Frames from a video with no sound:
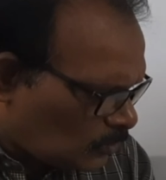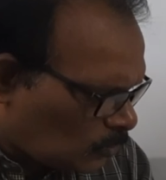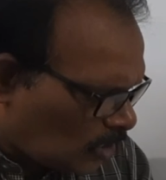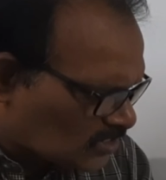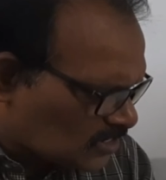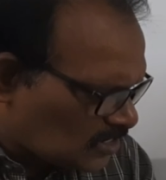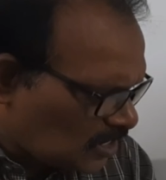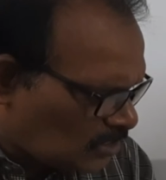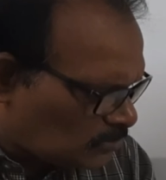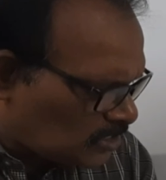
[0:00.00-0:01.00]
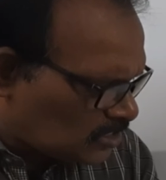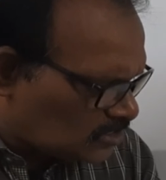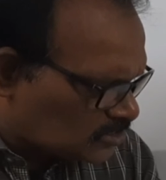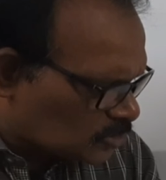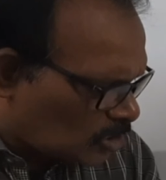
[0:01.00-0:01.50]
water and
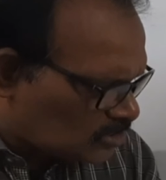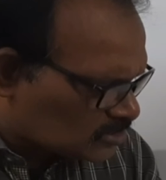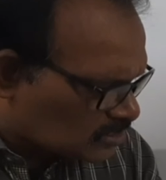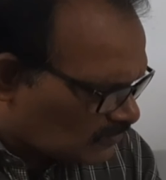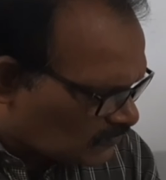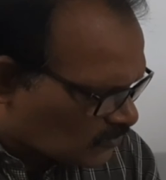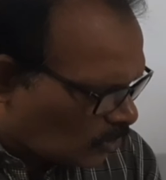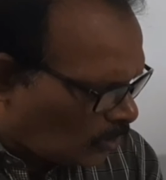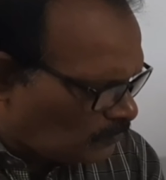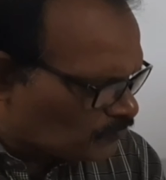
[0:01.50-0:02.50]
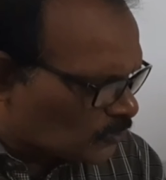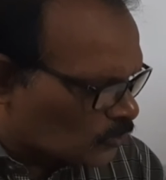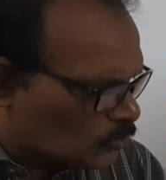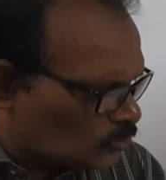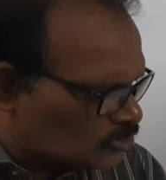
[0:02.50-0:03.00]
mineral salts from
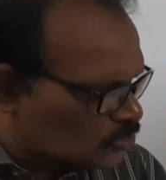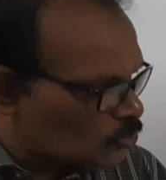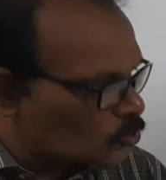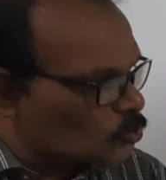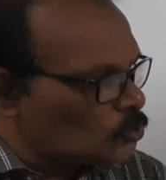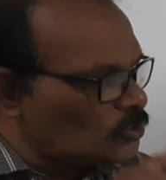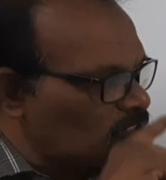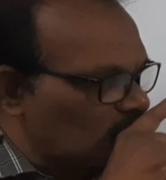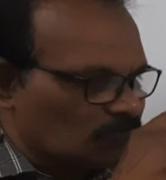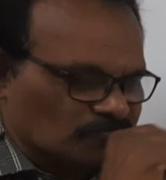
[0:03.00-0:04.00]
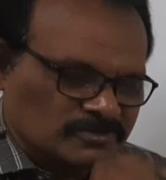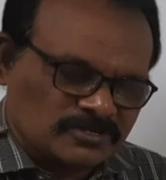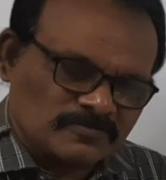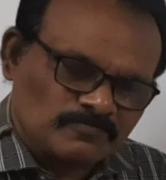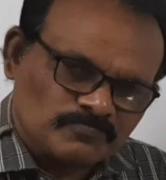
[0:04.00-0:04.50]
roots to leaves.